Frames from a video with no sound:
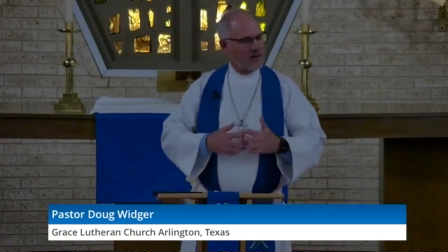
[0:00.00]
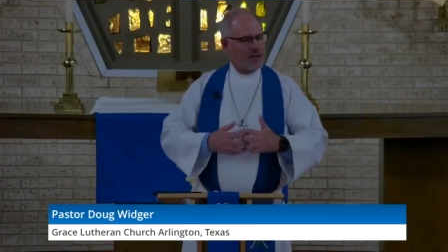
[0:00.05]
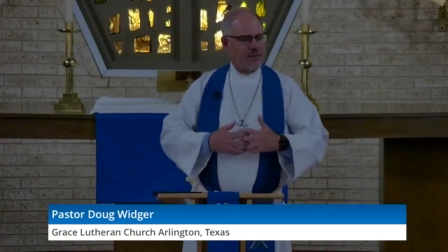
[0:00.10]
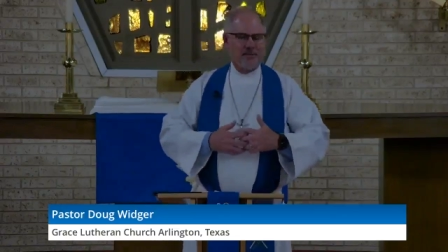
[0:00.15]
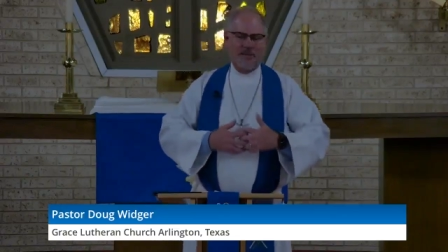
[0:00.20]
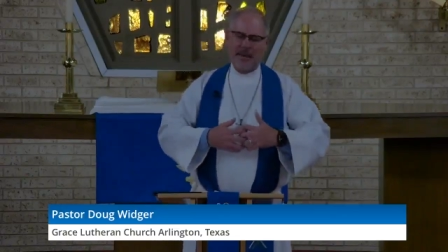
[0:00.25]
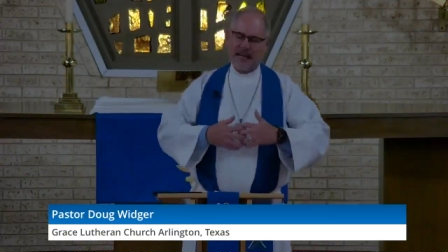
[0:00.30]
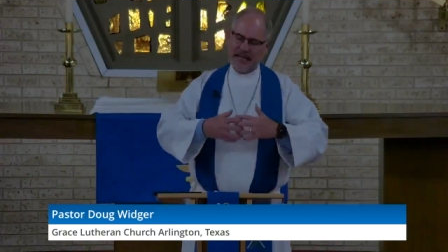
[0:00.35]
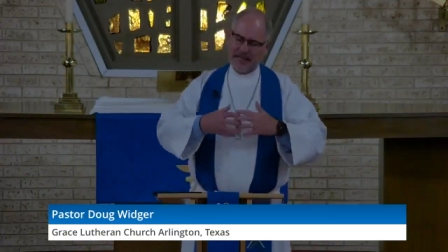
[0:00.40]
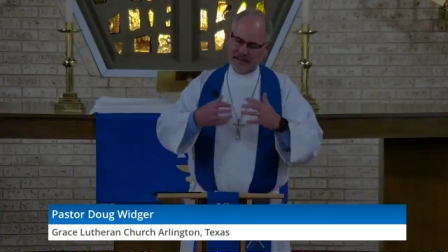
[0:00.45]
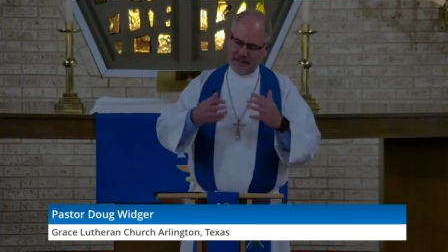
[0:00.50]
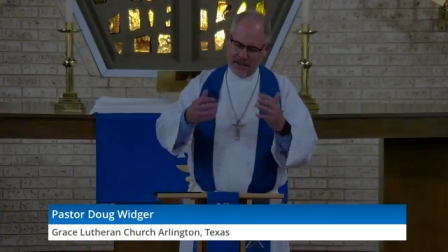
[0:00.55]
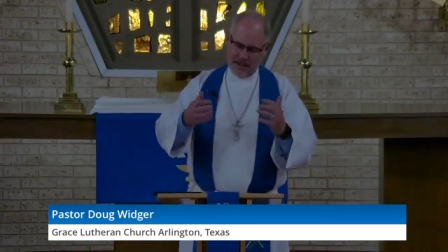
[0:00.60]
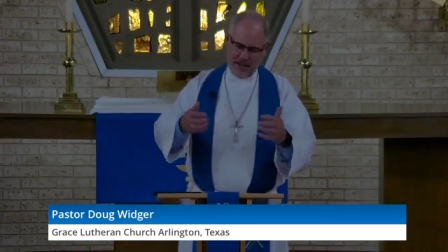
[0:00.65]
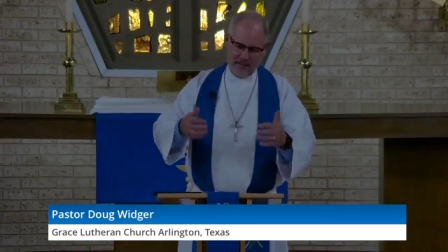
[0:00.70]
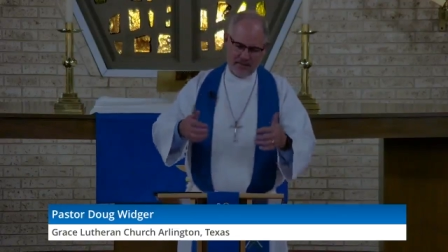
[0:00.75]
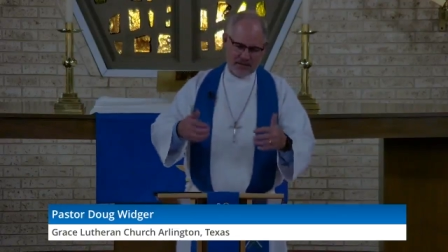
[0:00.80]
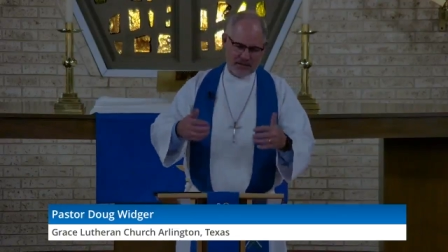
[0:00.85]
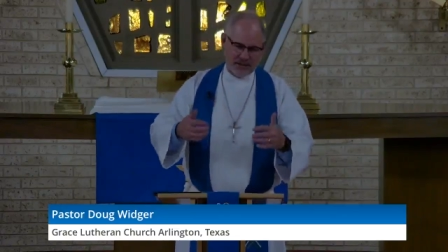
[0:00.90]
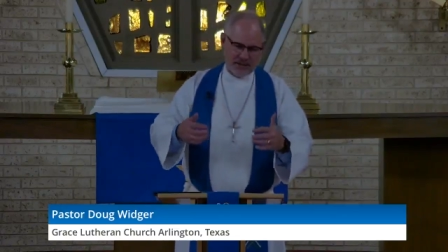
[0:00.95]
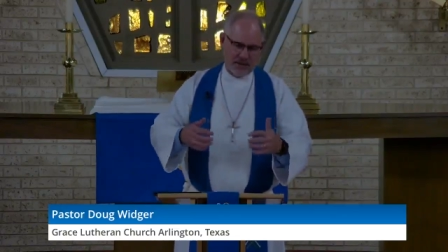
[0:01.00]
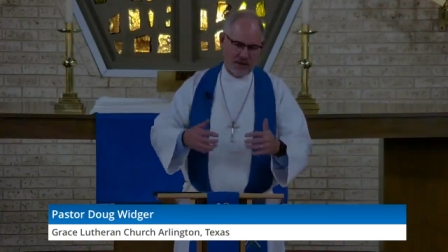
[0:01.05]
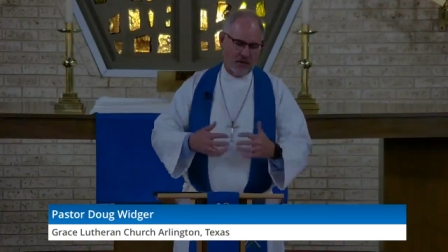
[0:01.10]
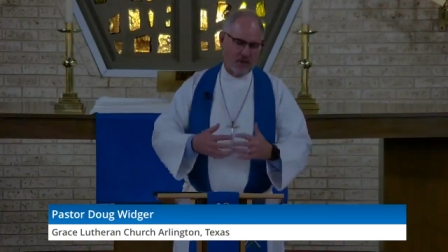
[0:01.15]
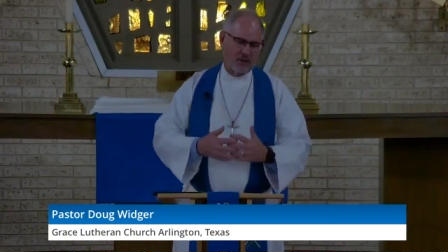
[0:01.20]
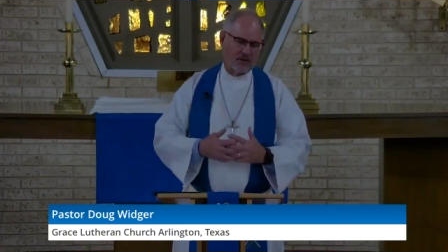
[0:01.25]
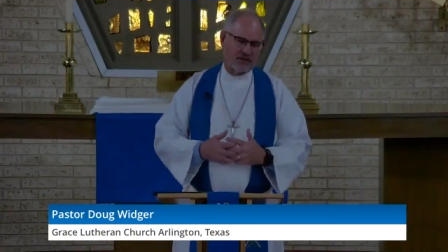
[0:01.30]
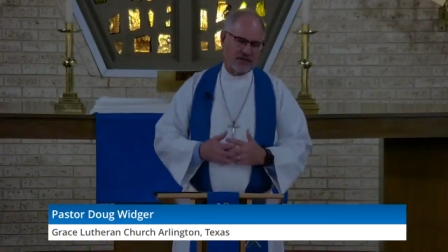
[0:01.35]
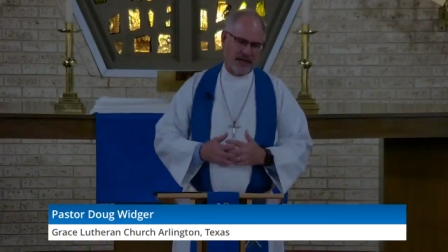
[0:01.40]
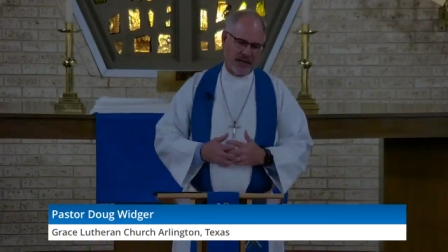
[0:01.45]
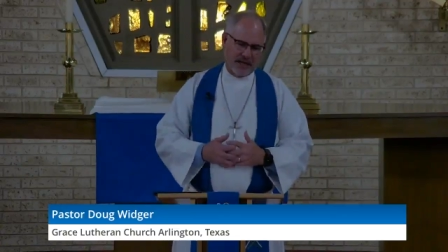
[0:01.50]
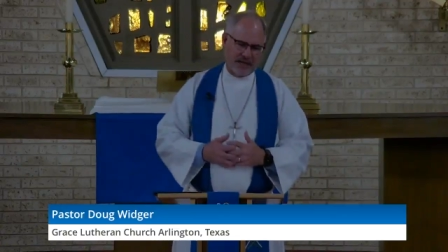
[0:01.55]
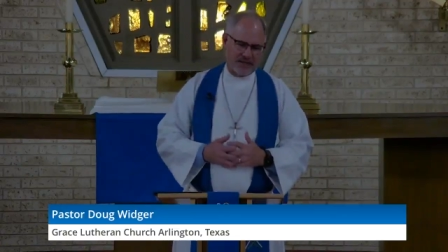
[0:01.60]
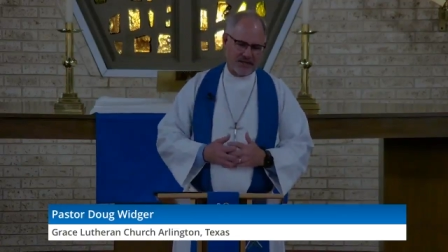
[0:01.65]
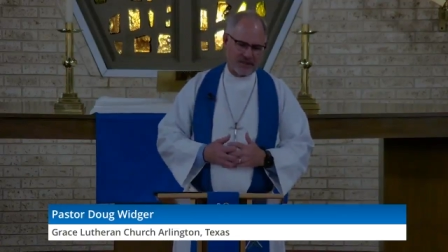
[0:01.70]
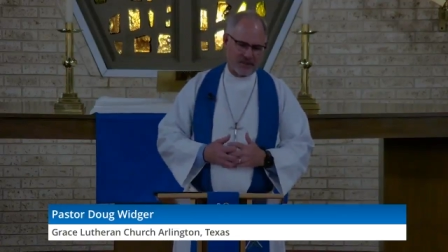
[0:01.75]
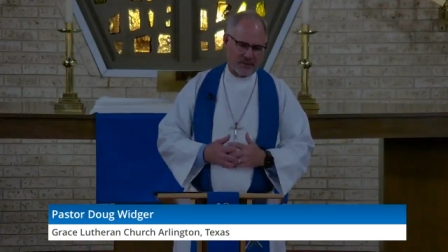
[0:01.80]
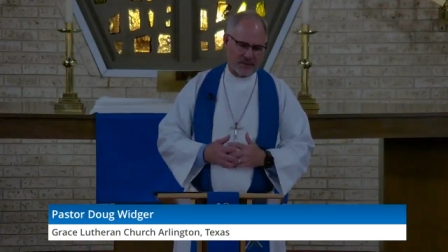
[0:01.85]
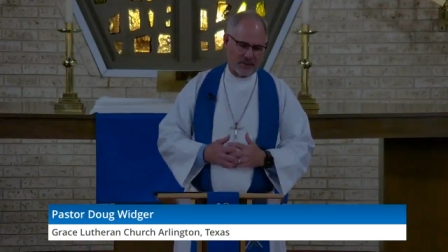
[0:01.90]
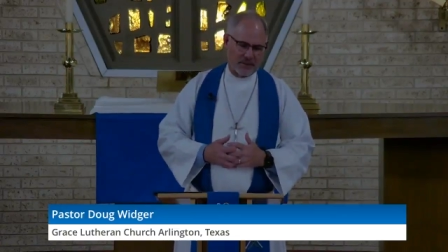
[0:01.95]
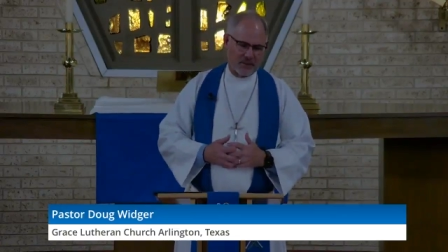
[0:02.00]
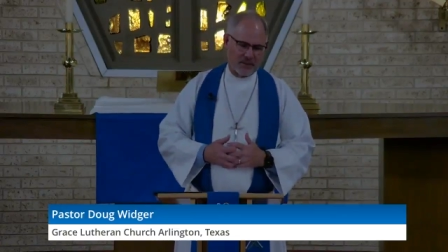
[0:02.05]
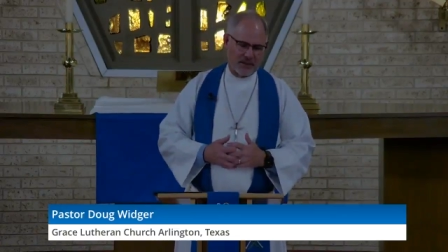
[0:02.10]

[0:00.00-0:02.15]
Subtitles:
Many times in the Old Testament,